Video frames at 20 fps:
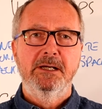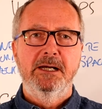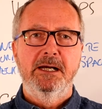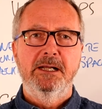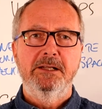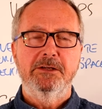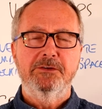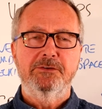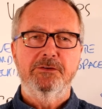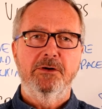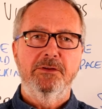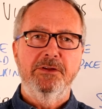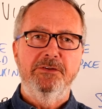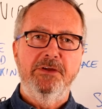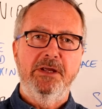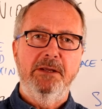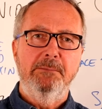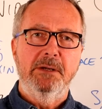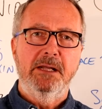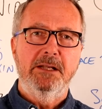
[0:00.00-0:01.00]
and it's got his
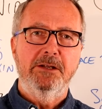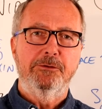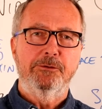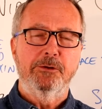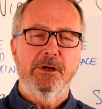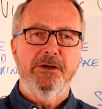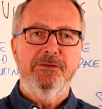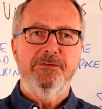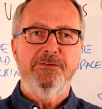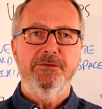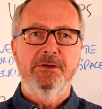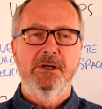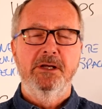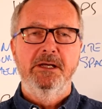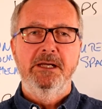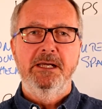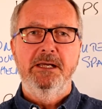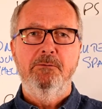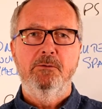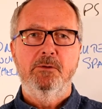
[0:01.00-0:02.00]
email address,
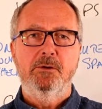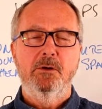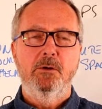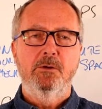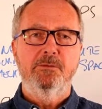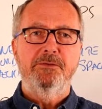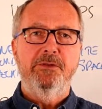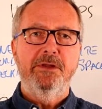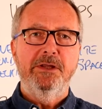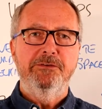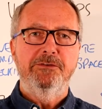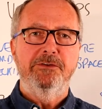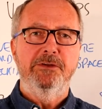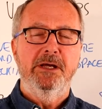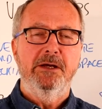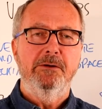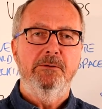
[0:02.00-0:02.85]
it will go off to the internet,